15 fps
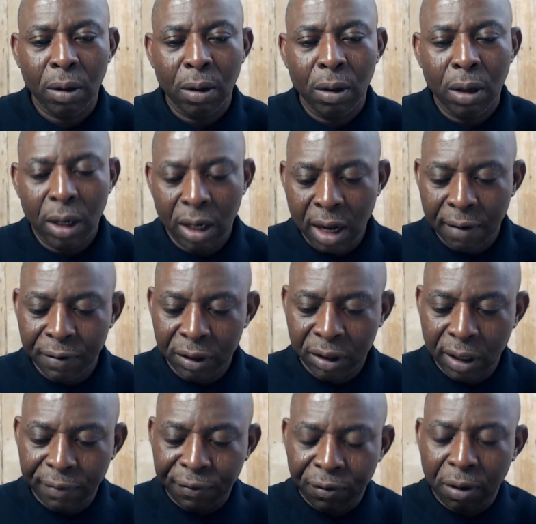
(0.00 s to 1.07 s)
NIV says,
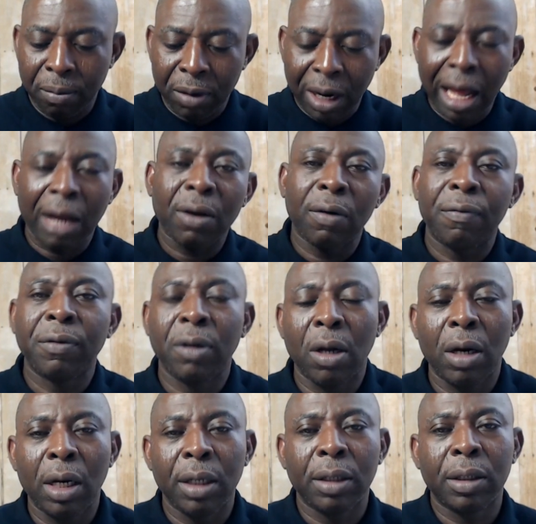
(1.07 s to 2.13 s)
from lack of
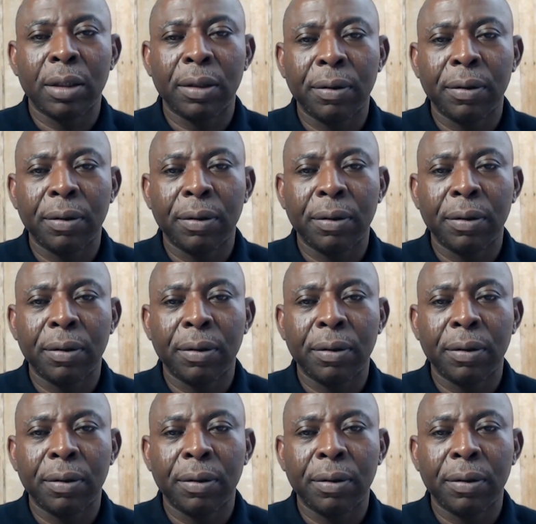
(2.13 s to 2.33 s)
knowledge.